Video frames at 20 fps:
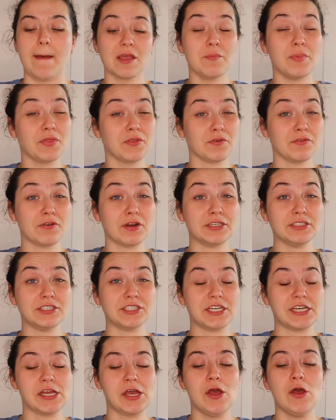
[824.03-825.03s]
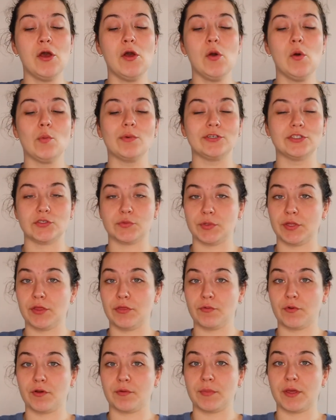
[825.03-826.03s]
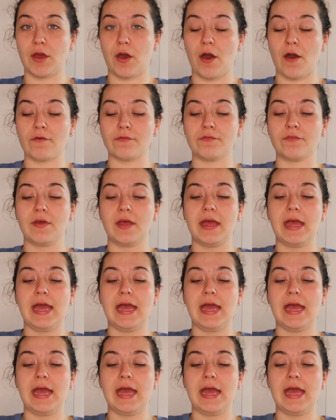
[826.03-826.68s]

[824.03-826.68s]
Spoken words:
But they're crunchy, which is really throwing me off.